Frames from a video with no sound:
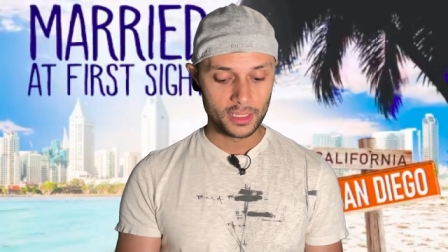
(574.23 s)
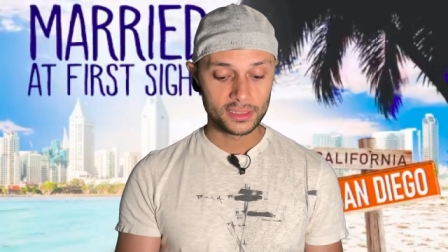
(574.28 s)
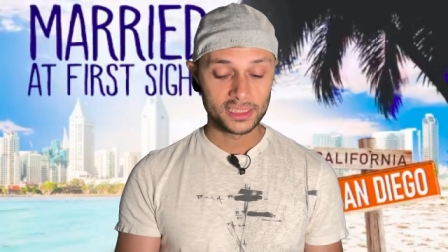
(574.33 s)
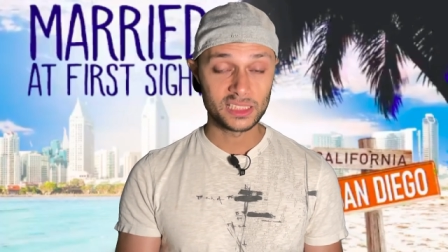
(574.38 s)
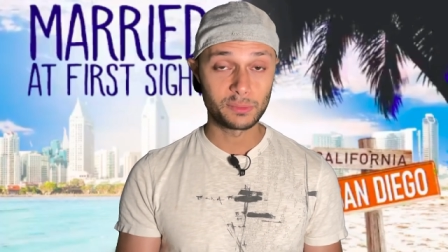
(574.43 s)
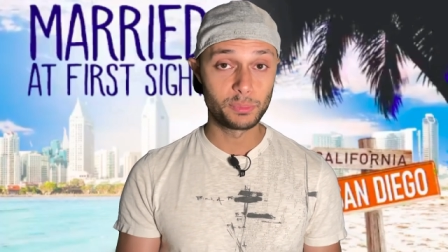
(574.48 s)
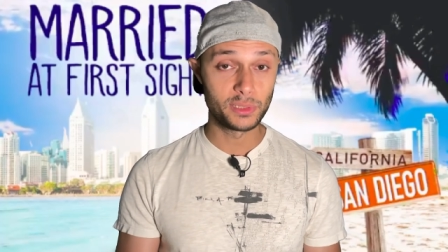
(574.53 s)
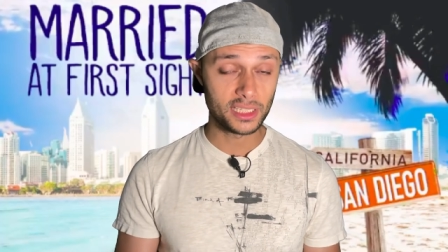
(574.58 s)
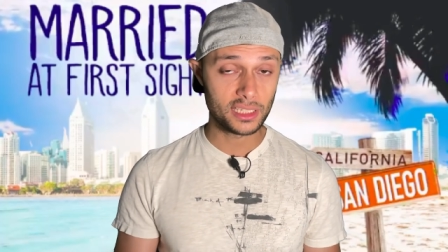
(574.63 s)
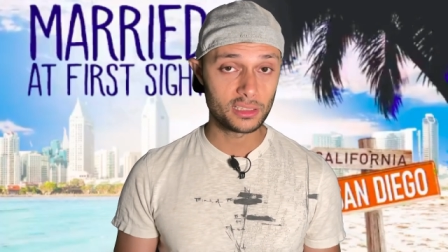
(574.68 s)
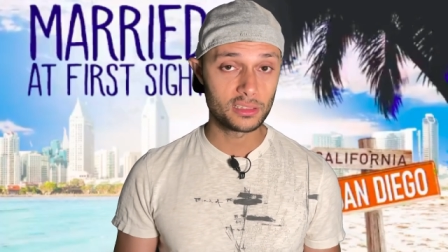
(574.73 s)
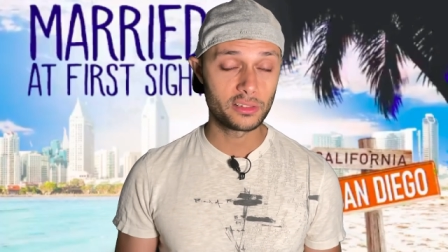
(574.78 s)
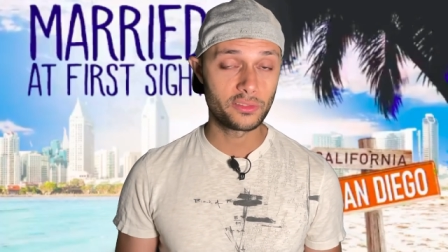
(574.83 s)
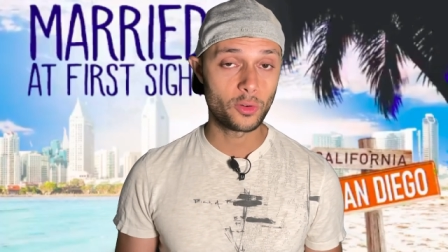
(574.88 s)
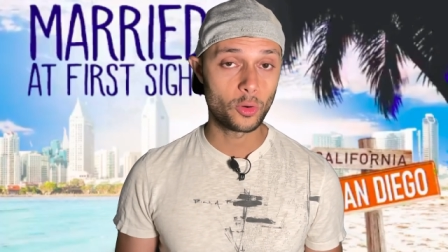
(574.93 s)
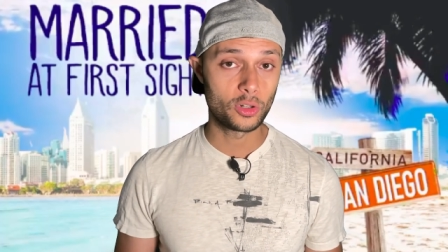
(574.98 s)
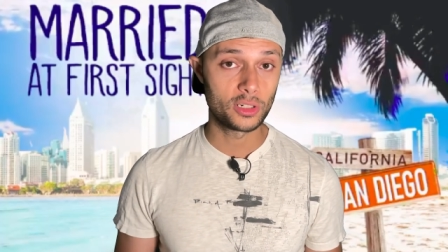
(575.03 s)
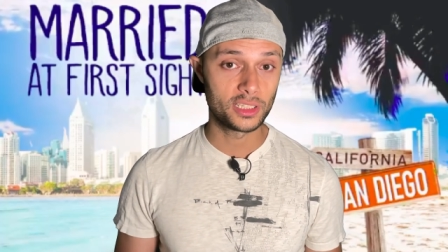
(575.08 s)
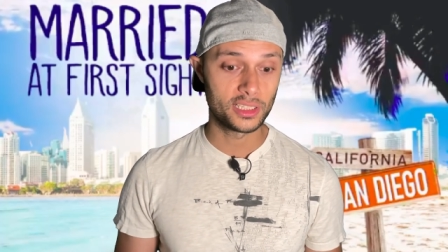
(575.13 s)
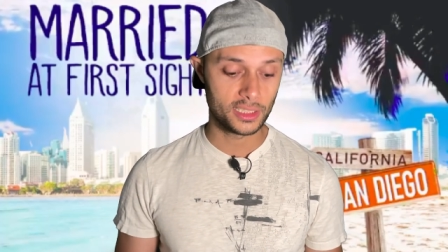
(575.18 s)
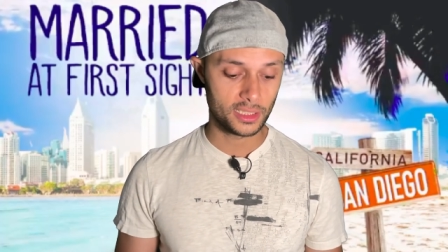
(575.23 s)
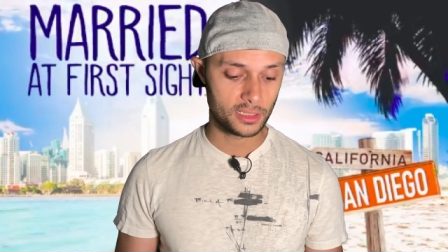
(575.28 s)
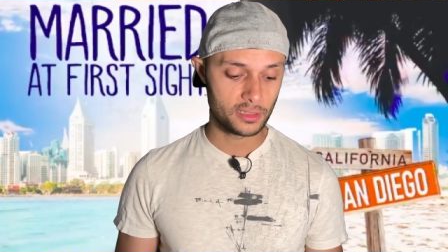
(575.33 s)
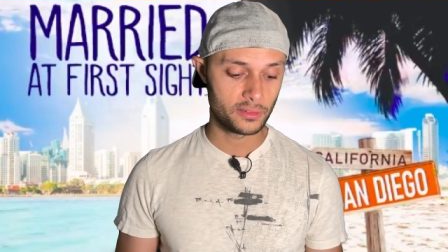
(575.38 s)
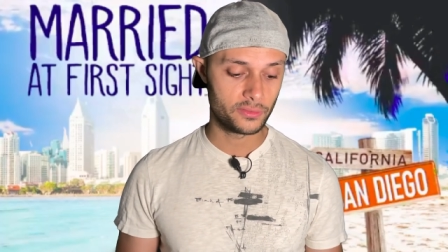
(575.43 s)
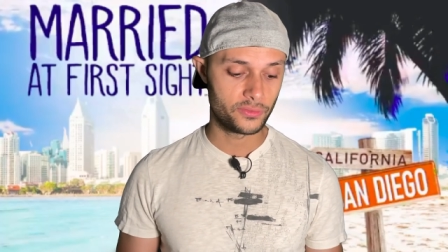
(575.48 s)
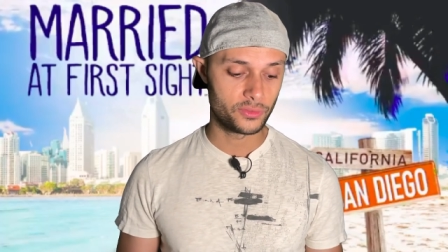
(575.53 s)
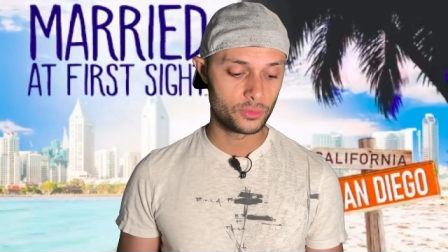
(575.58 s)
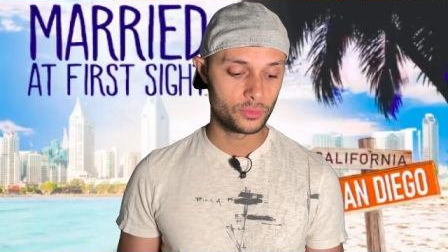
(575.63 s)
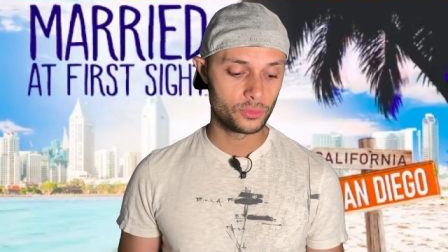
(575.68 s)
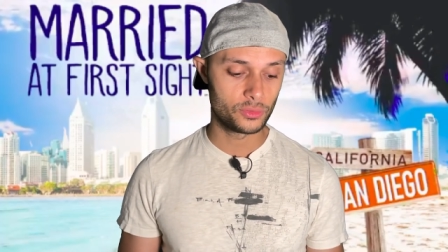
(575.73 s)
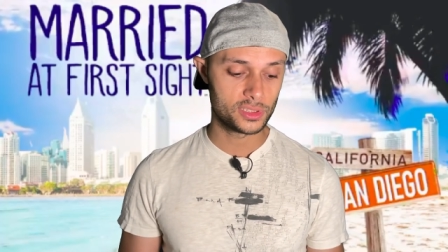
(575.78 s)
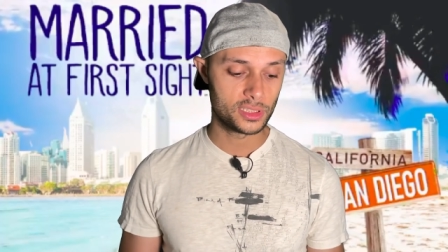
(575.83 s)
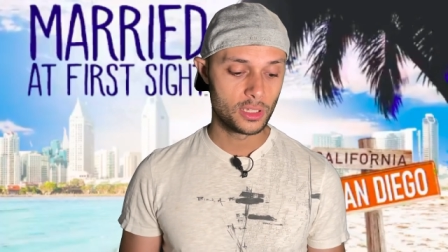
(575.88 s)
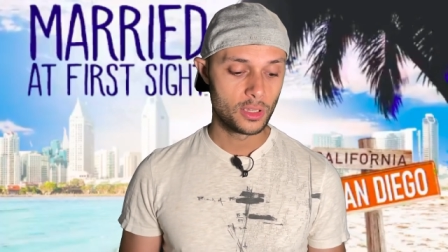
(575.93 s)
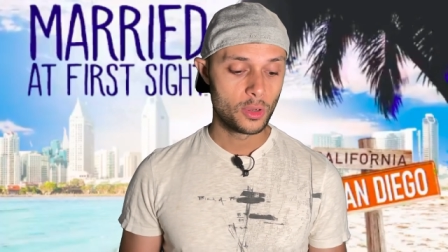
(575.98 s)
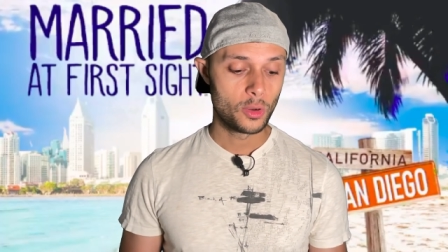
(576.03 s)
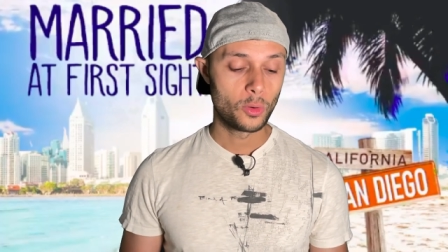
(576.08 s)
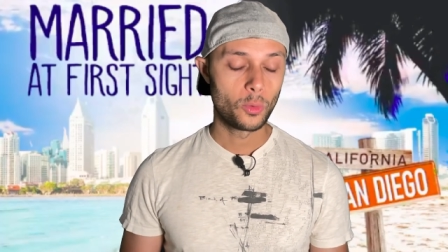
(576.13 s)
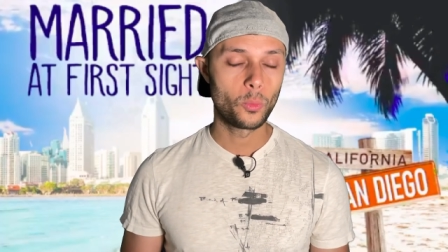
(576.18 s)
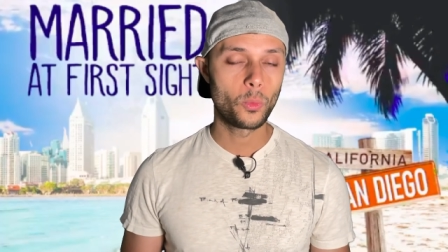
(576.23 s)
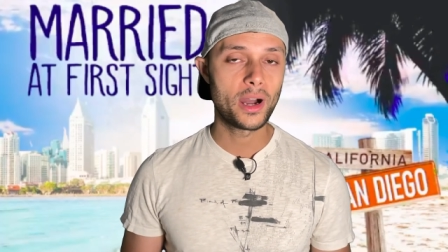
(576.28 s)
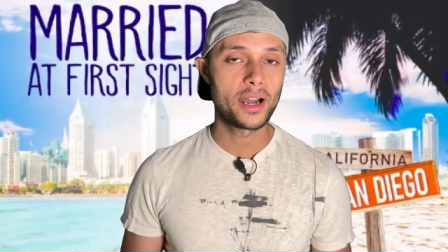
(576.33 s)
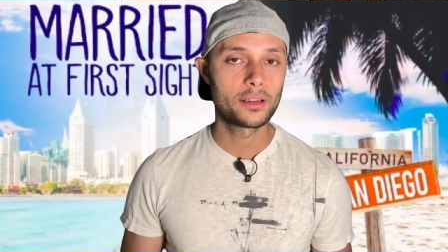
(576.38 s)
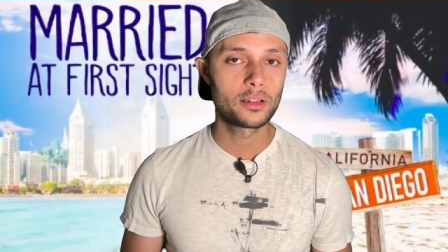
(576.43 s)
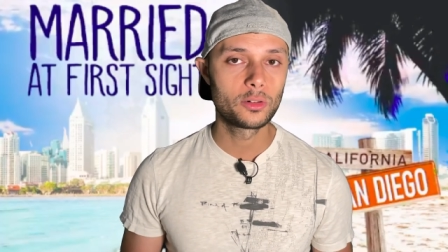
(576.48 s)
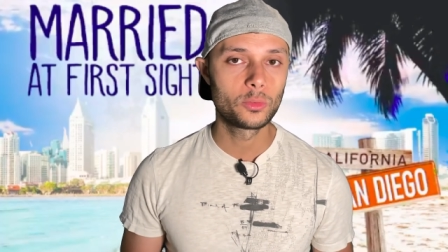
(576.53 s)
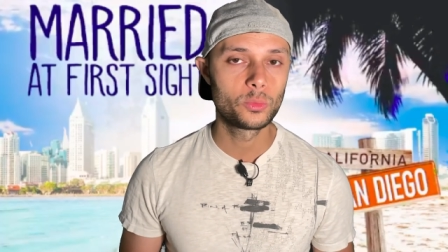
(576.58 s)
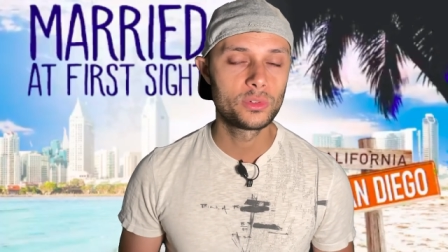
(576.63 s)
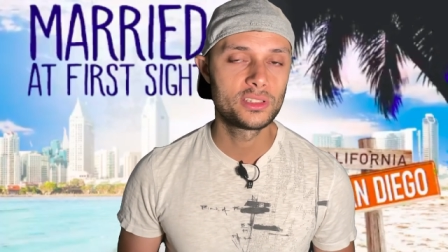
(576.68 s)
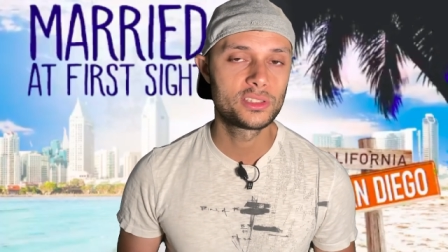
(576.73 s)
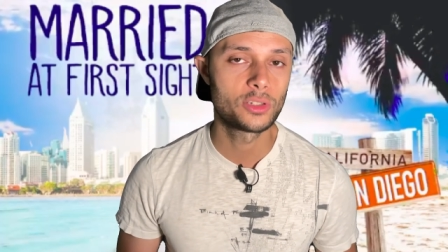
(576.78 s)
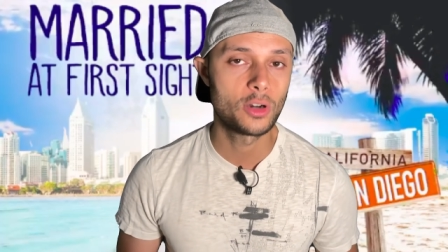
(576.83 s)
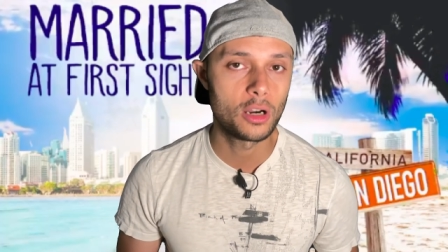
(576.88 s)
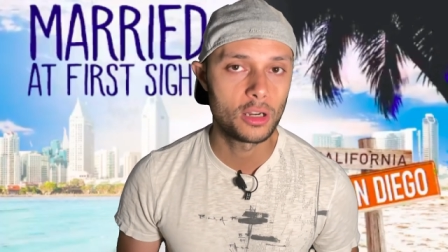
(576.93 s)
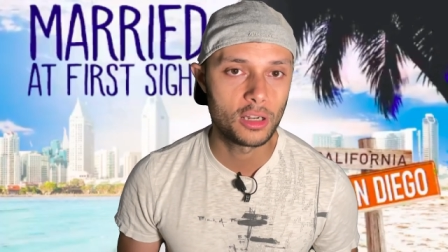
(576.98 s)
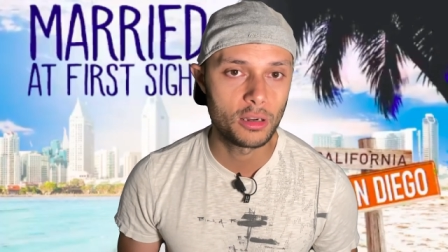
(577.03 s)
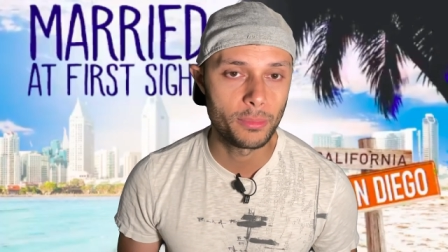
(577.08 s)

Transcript: Speaking of horny and confused, why don't we talk